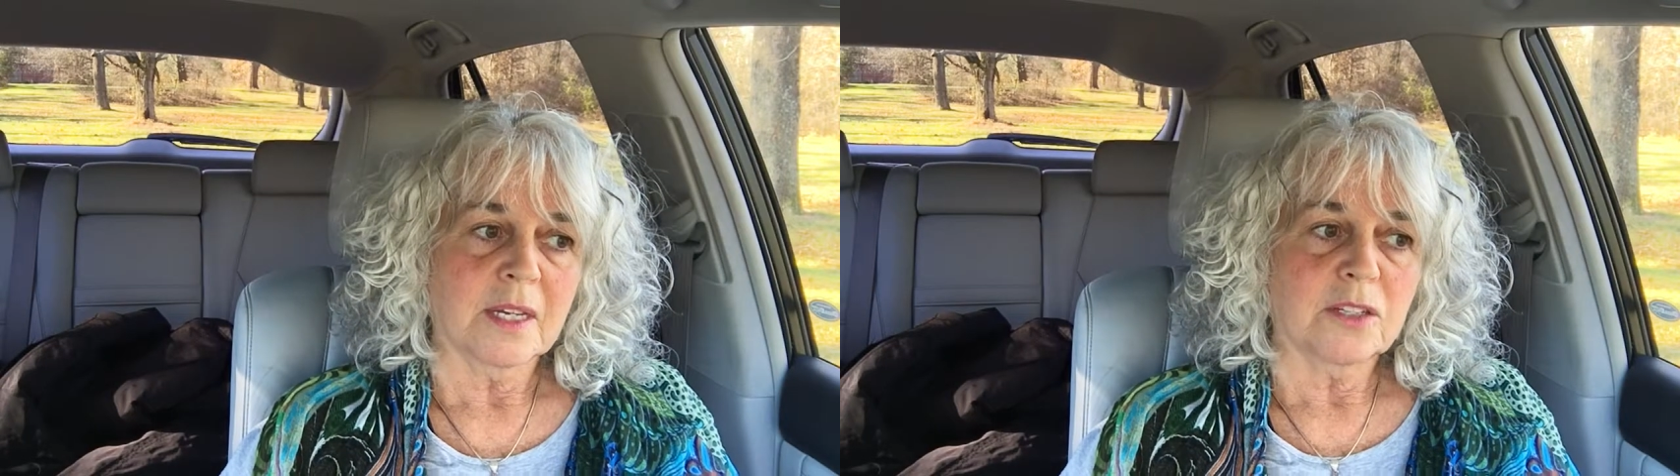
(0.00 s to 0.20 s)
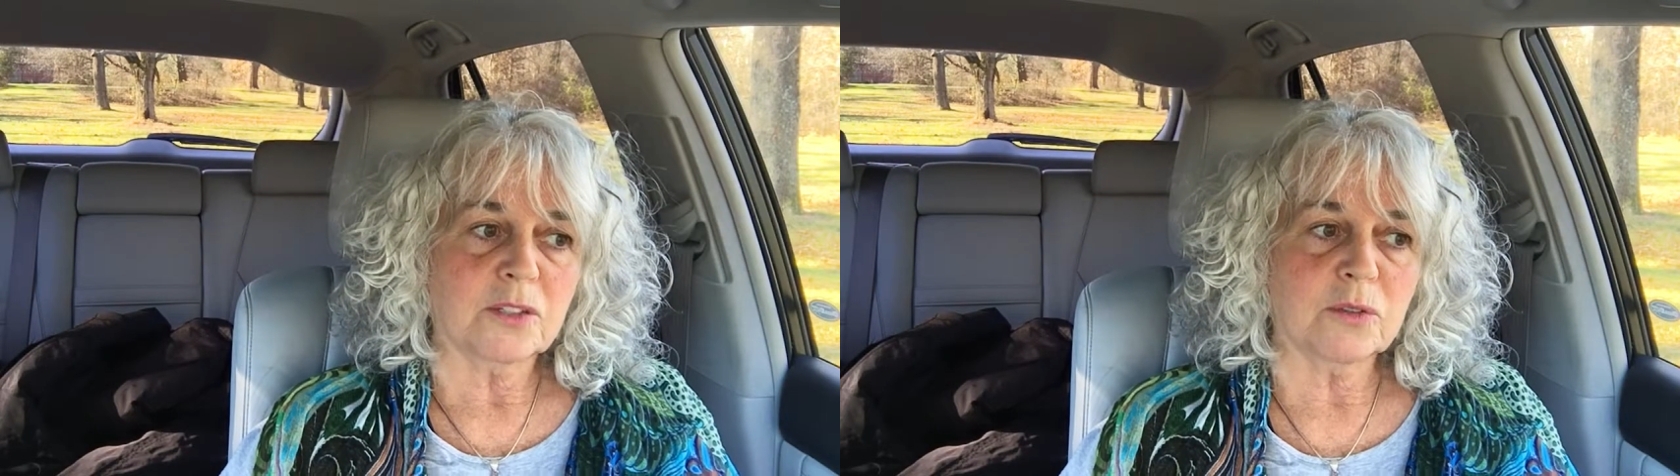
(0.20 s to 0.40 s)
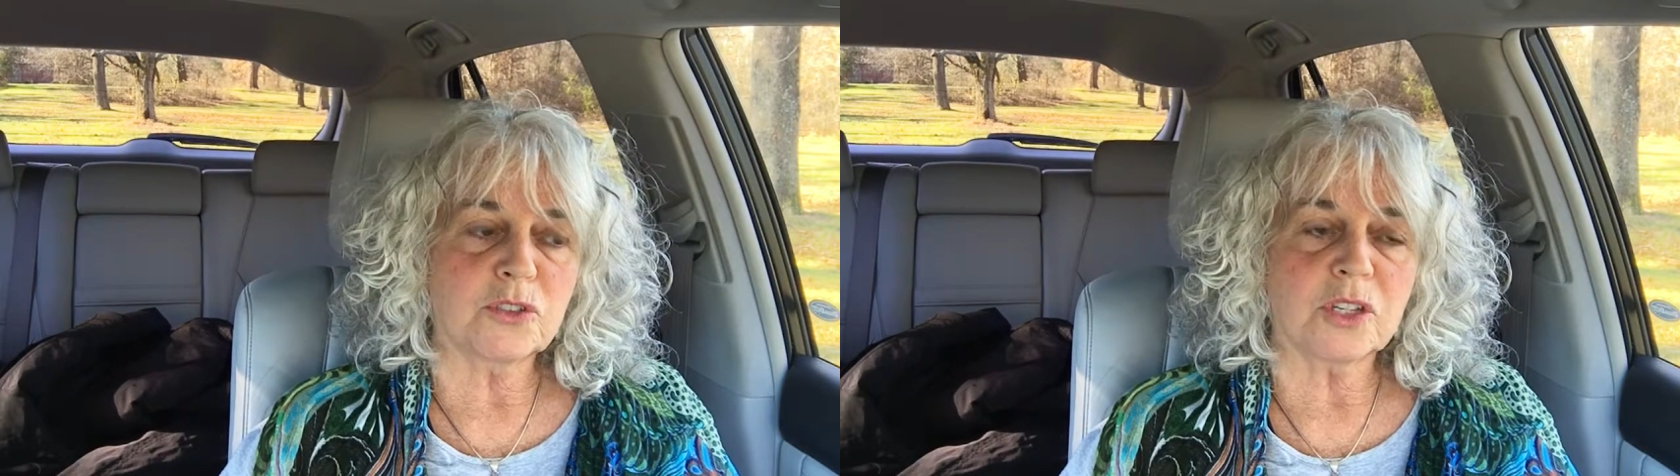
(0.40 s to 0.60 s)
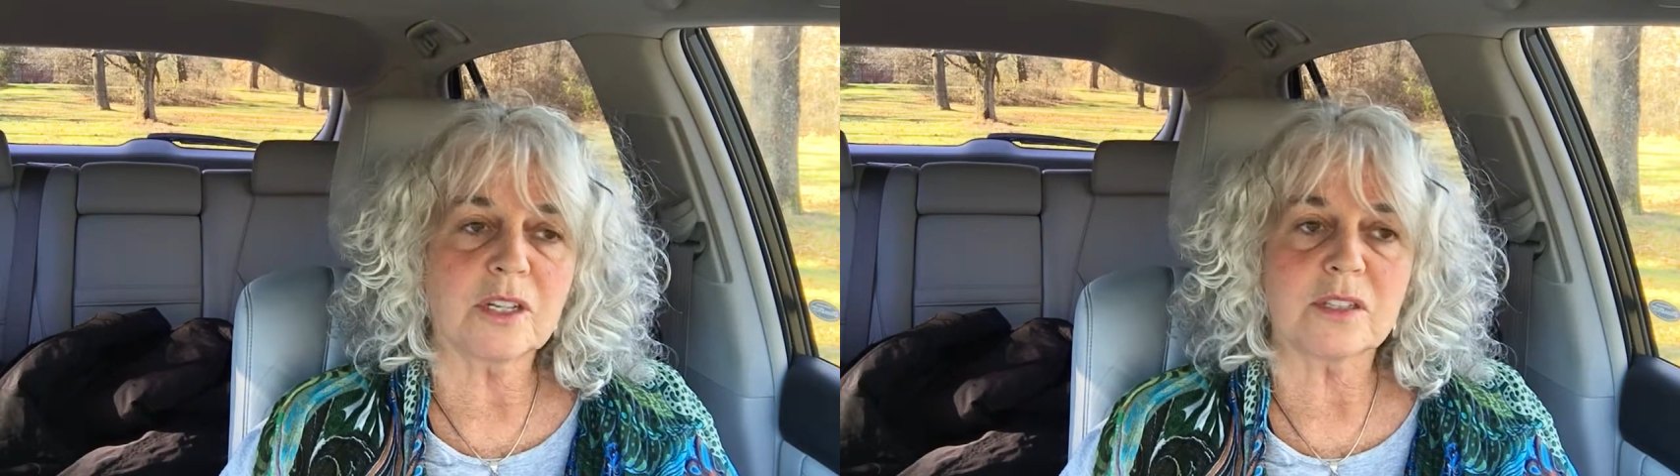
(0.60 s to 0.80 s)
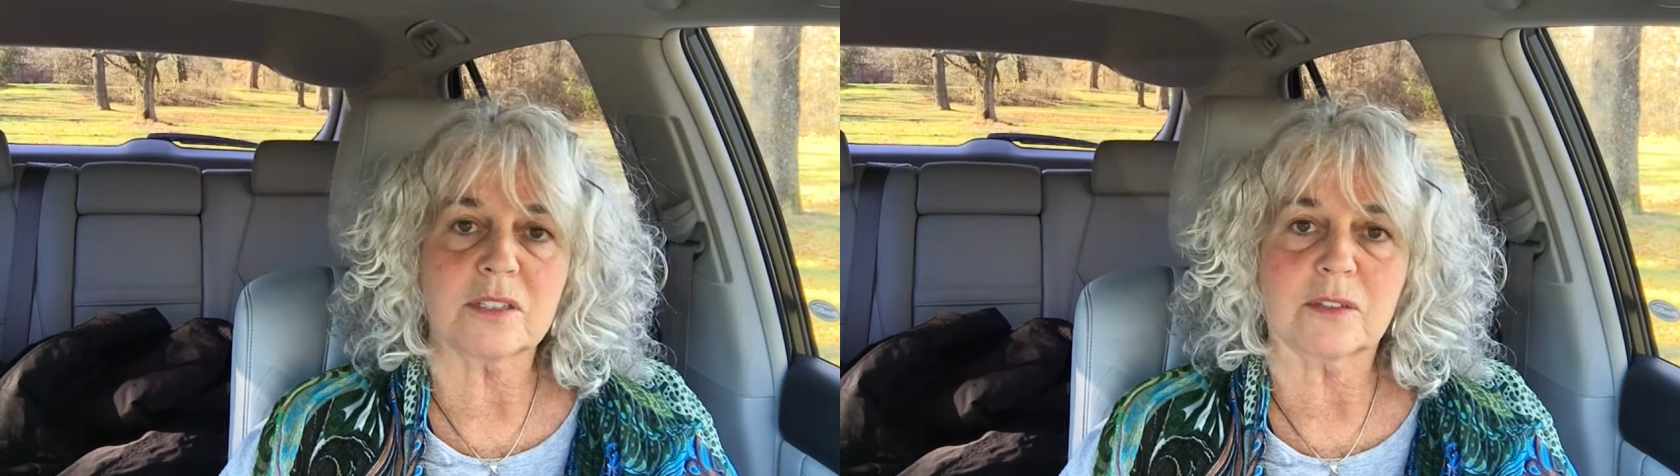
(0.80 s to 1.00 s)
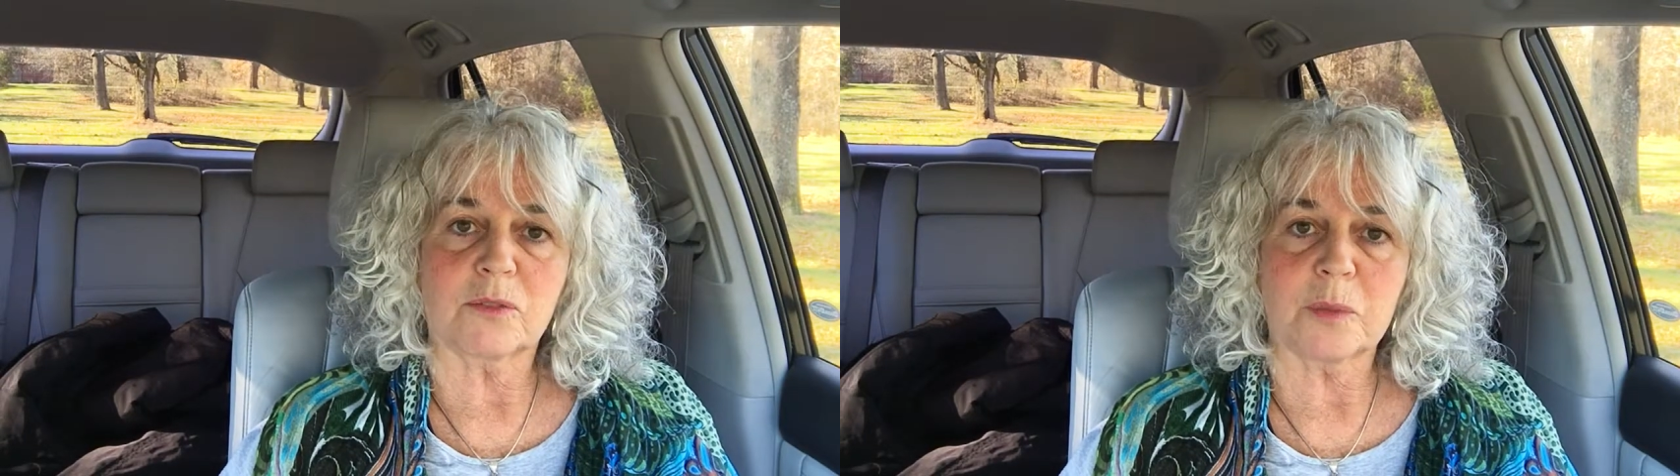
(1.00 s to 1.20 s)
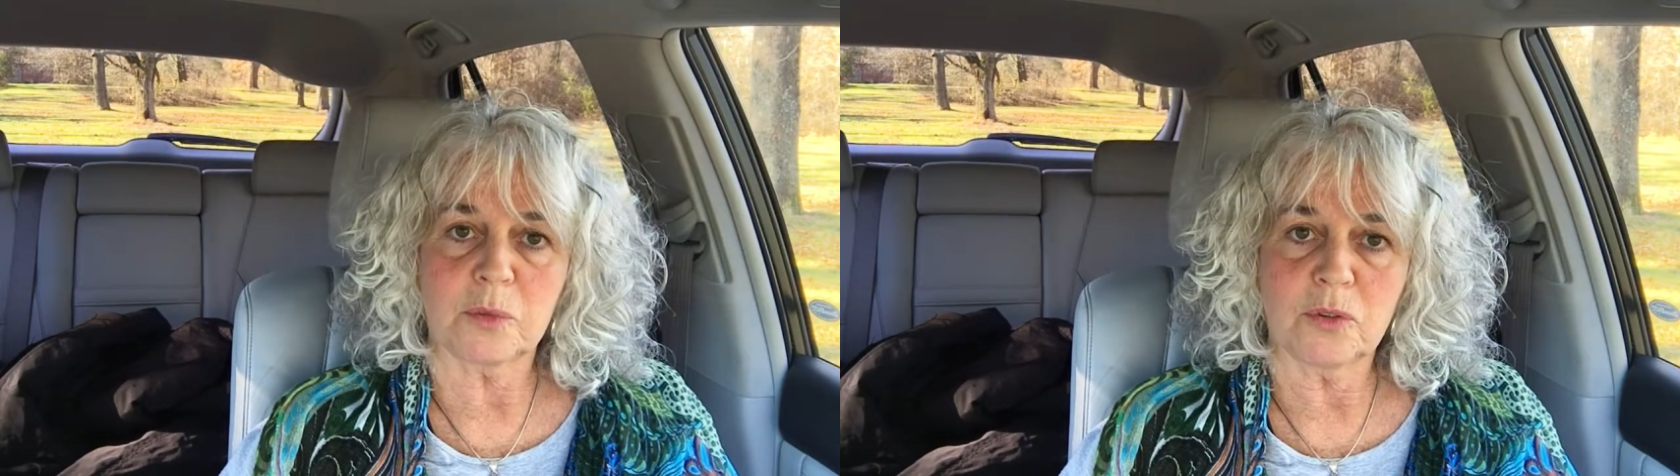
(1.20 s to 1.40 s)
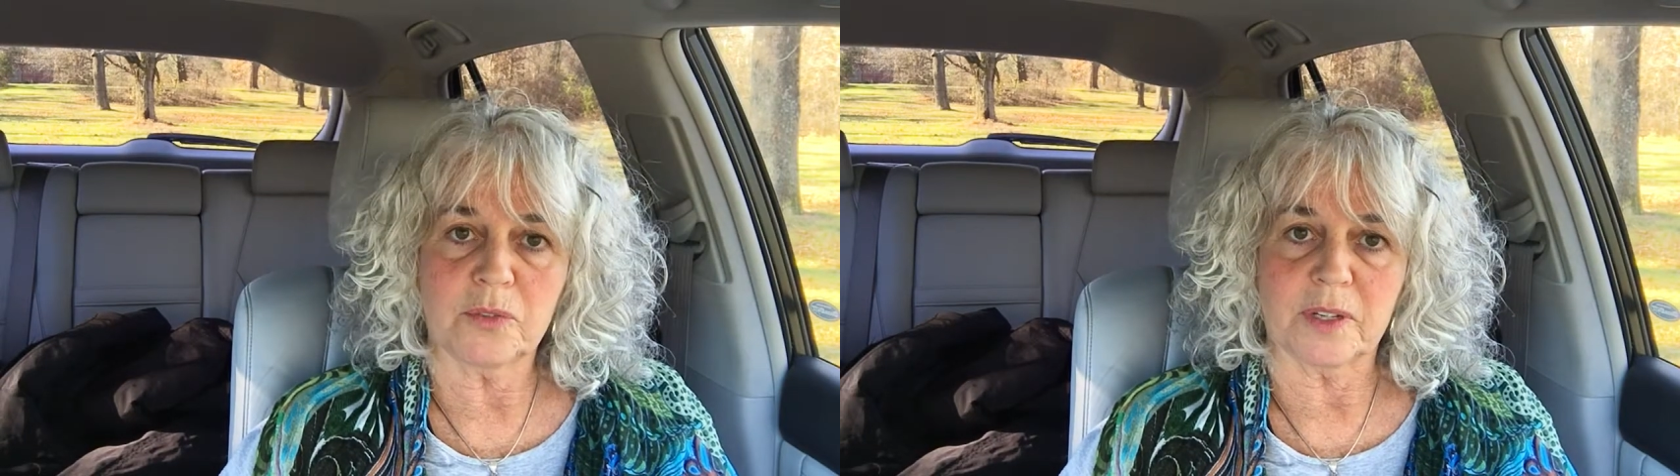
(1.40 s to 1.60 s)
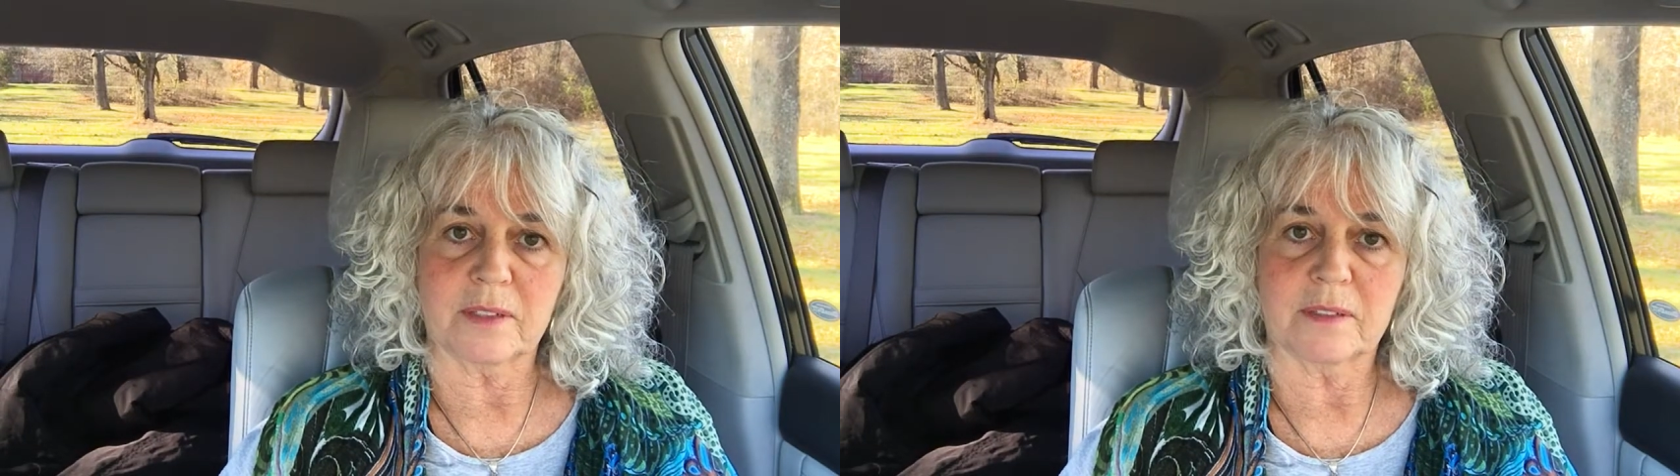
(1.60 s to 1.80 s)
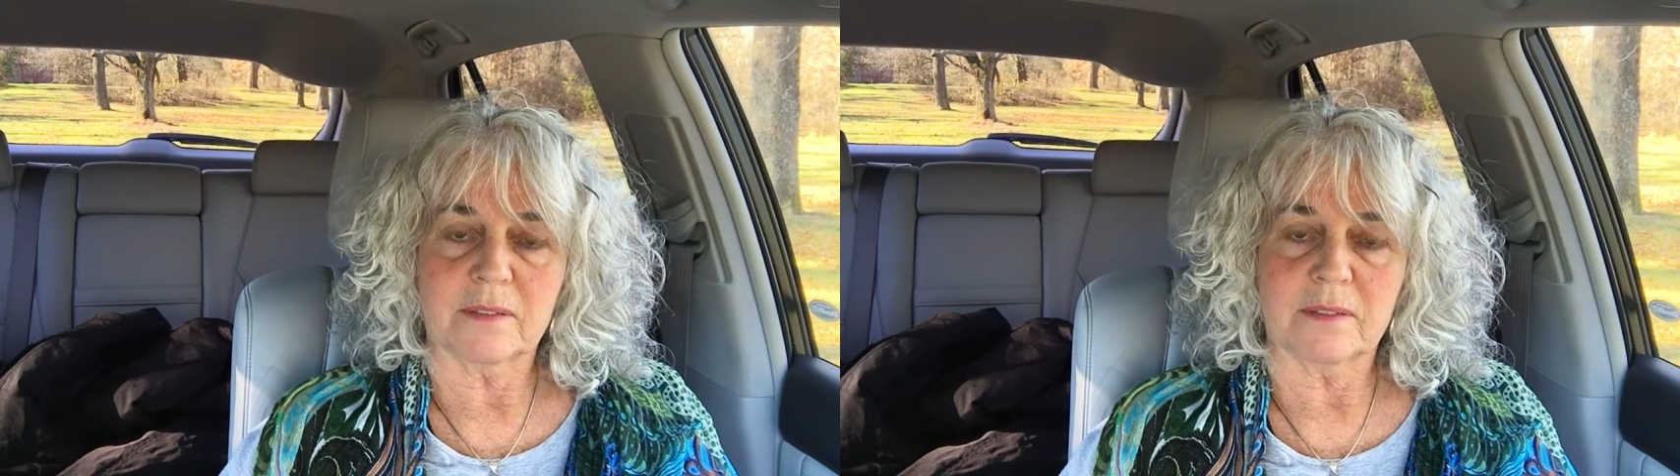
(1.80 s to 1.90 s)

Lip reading: So just remove it.